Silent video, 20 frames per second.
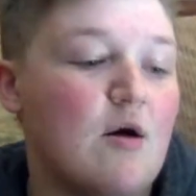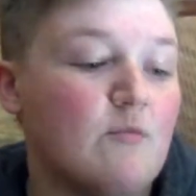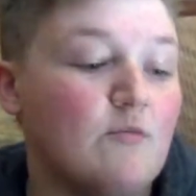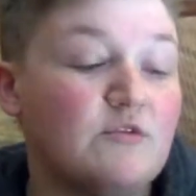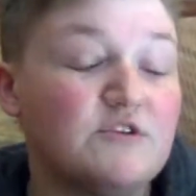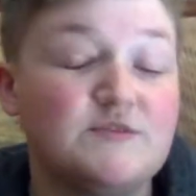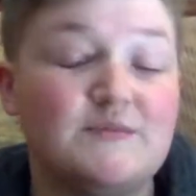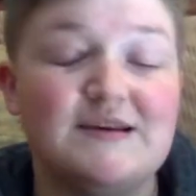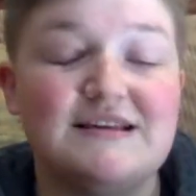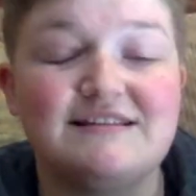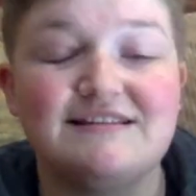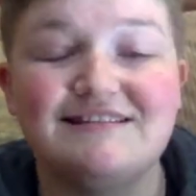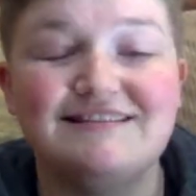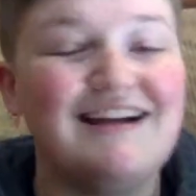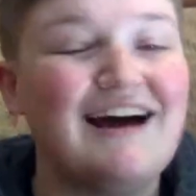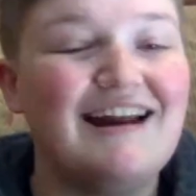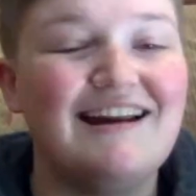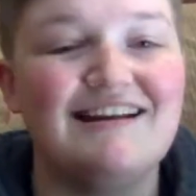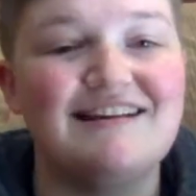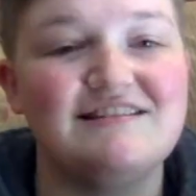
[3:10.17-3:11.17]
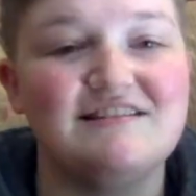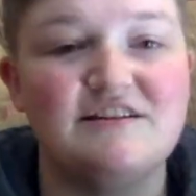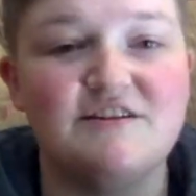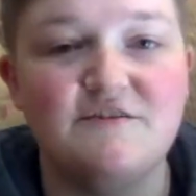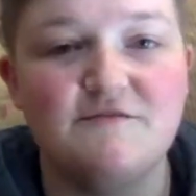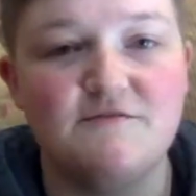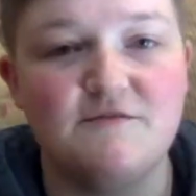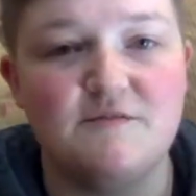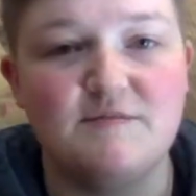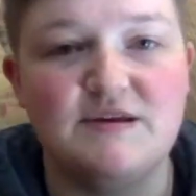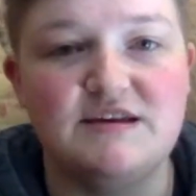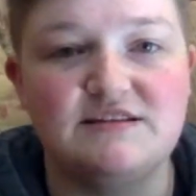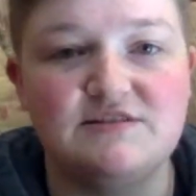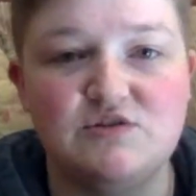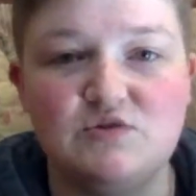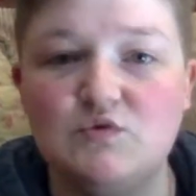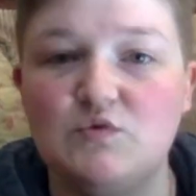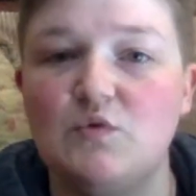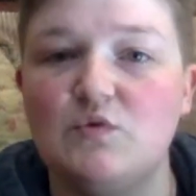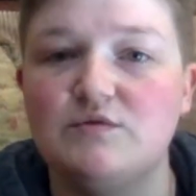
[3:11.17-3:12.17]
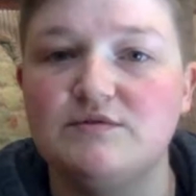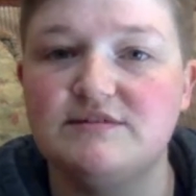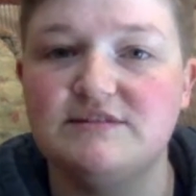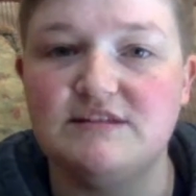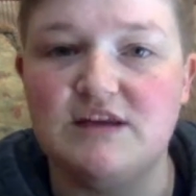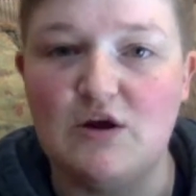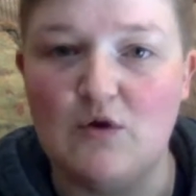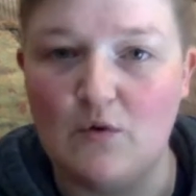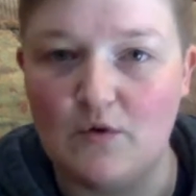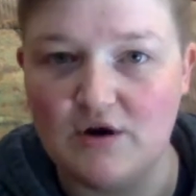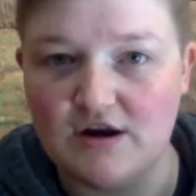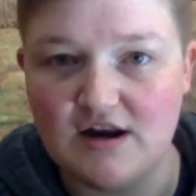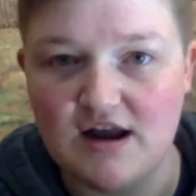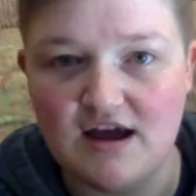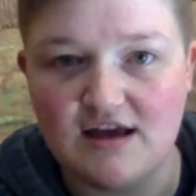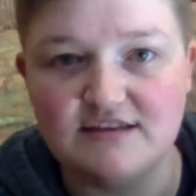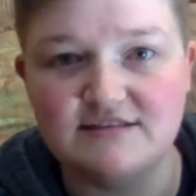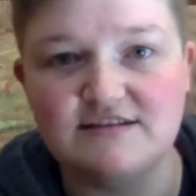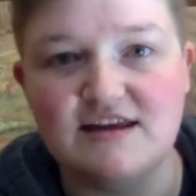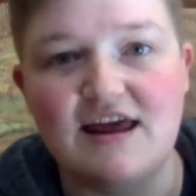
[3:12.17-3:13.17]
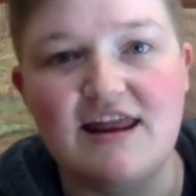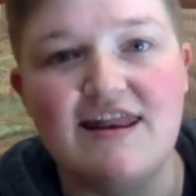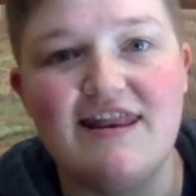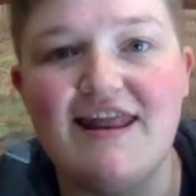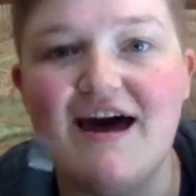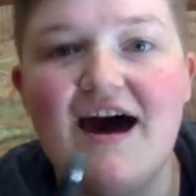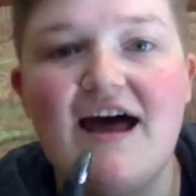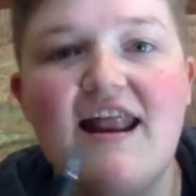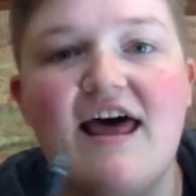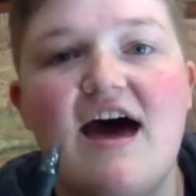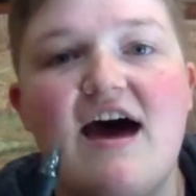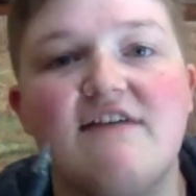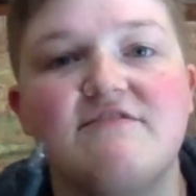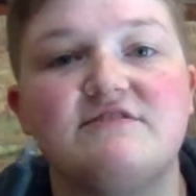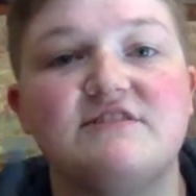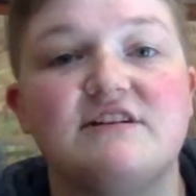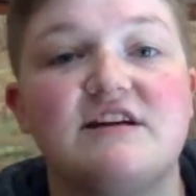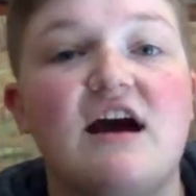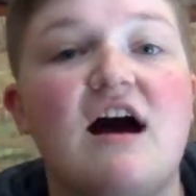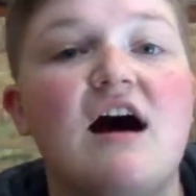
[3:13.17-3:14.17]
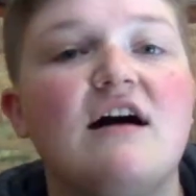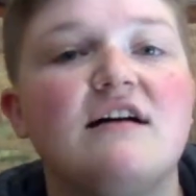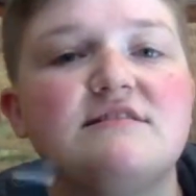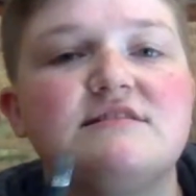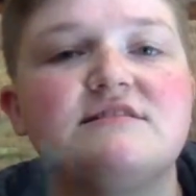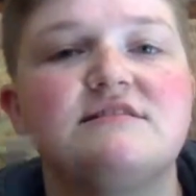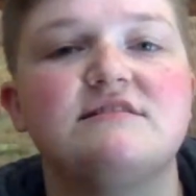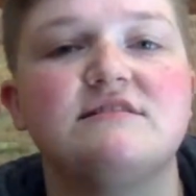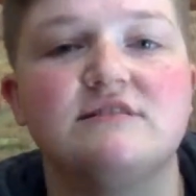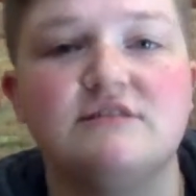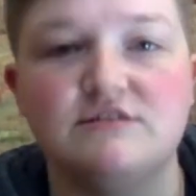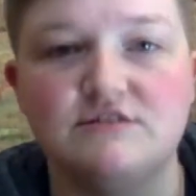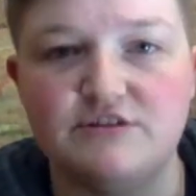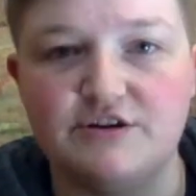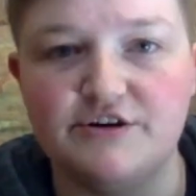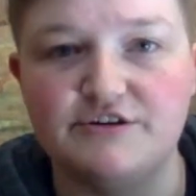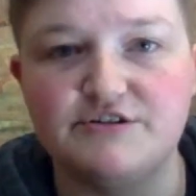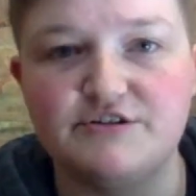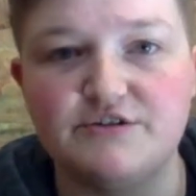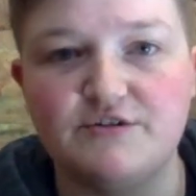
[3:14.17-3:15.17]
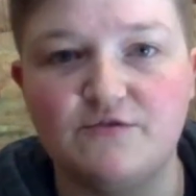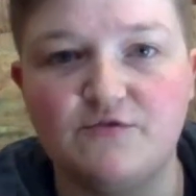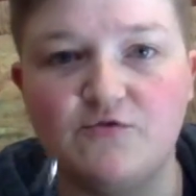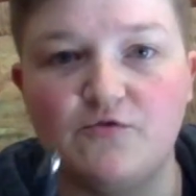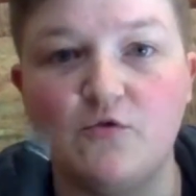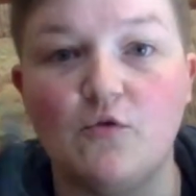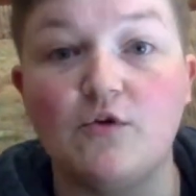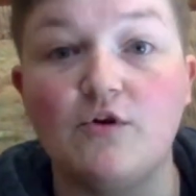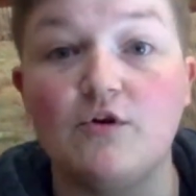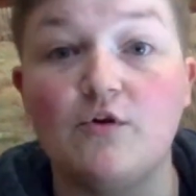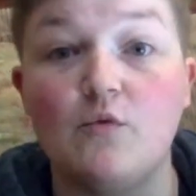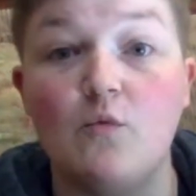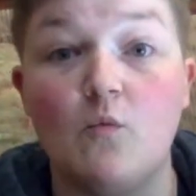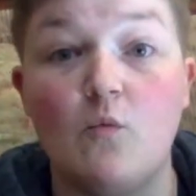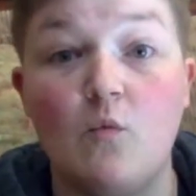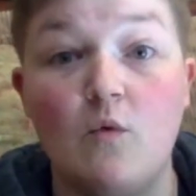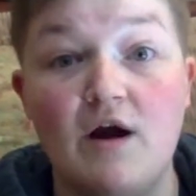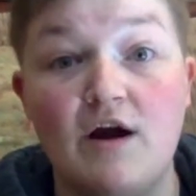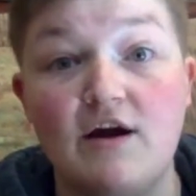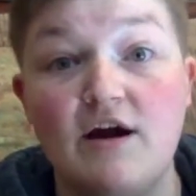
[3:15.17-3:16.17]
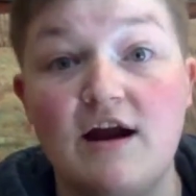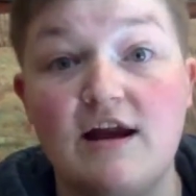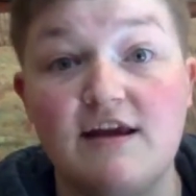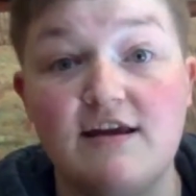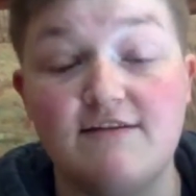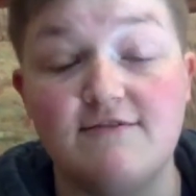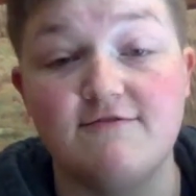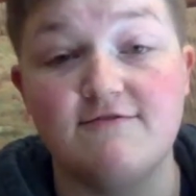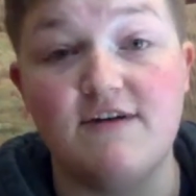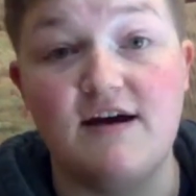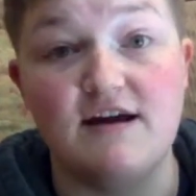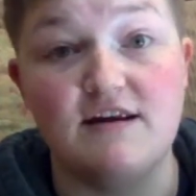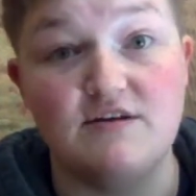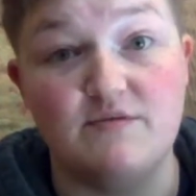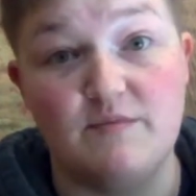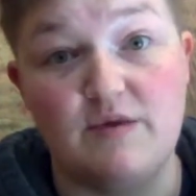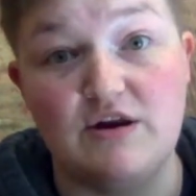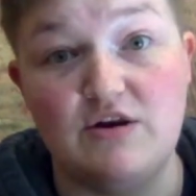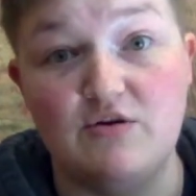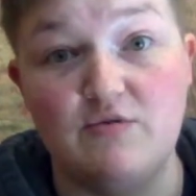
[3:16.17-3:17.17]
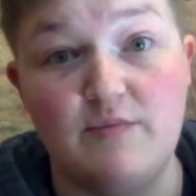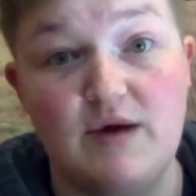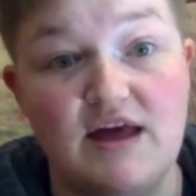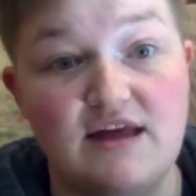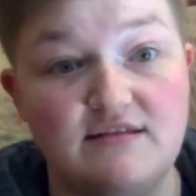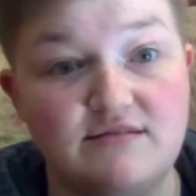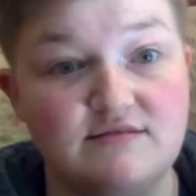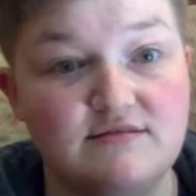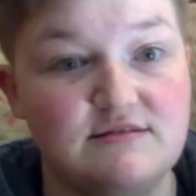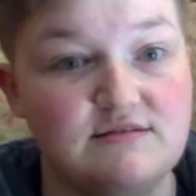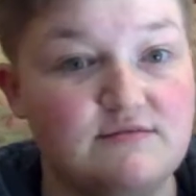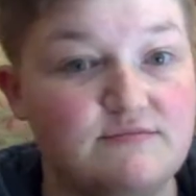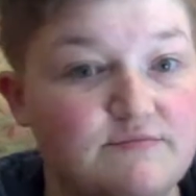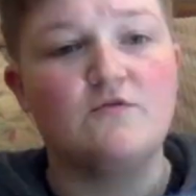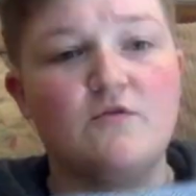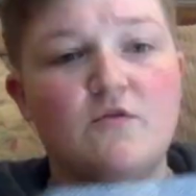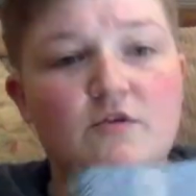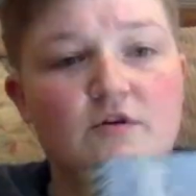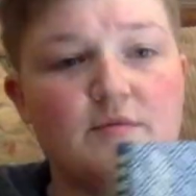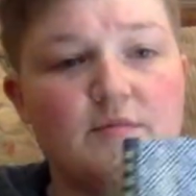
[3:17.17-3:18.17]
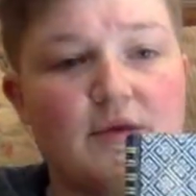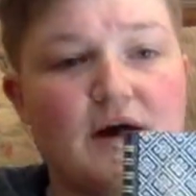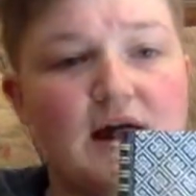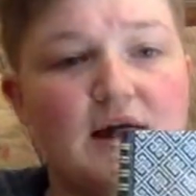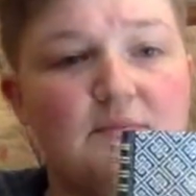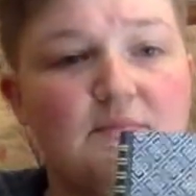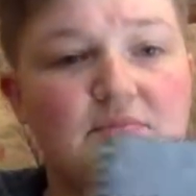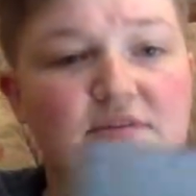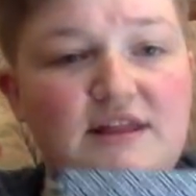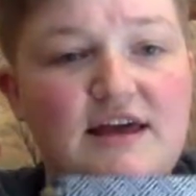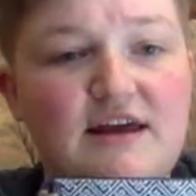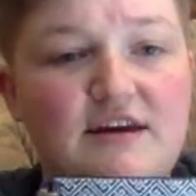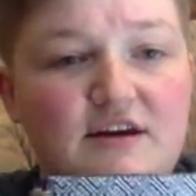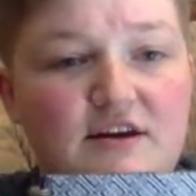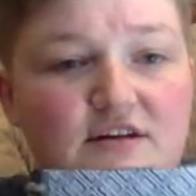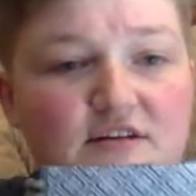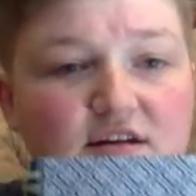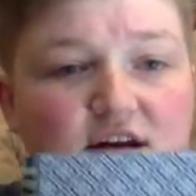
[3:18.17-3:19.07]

Which makes it a lot easier for me to stay organized and not have to constantly search for where I can find my new pens. For my planner,